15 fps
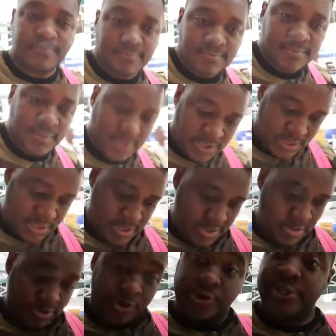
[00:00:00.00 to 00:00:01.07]
We reach
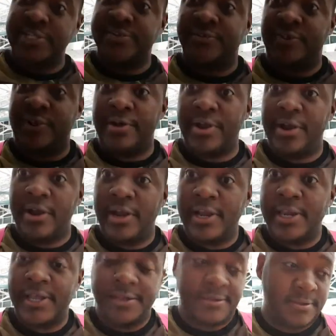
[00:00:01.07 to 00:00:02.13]
very early
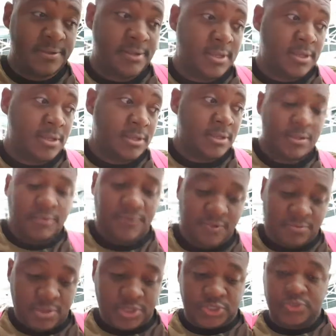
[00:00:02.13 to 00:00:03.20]
to make sure
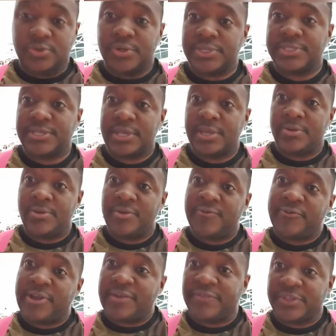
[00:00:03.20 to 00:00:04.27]
say you know if we have no
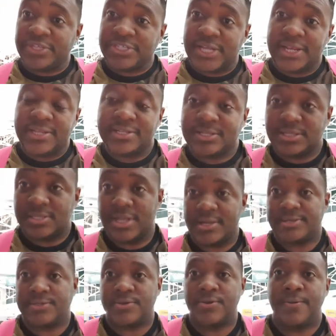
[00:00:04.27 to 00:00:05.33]
challenges or so.
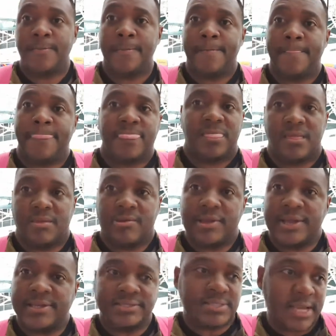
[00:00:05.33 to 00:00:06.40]
I can sort that
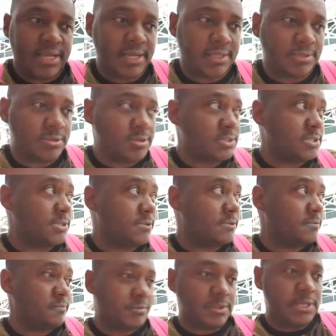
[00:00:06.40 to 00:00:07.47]
out. So deal with
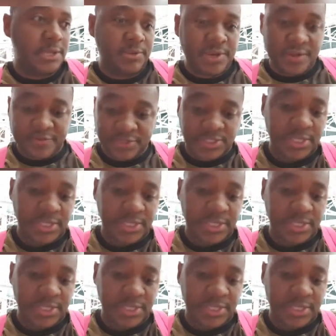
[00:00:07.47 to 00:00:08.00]
everything I know and